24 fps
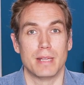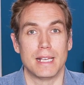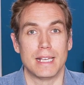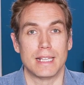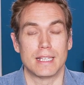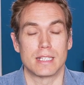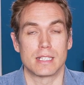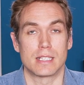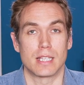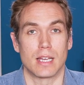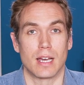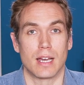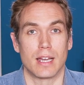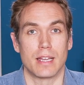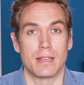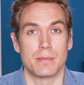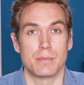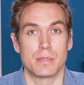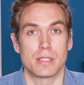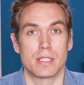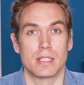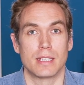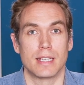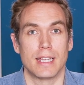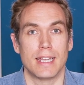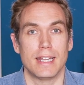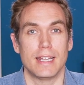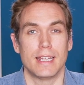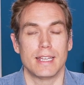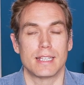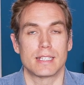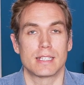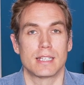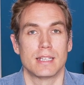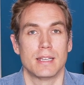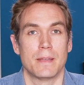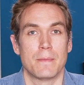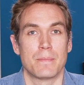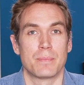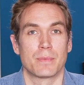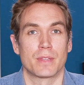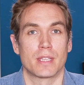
million times, and in it,